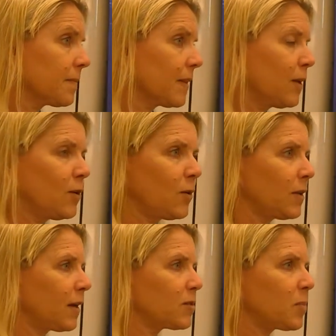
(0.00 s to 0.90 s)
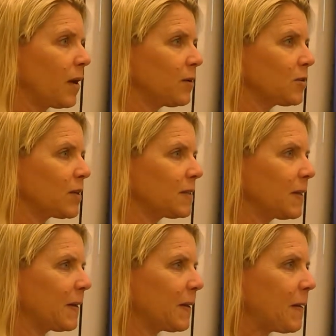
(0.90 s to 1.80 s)
You don't like spiders, I take
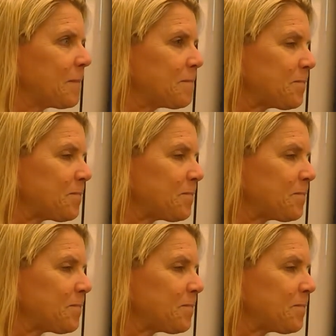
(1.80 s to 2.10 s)
it.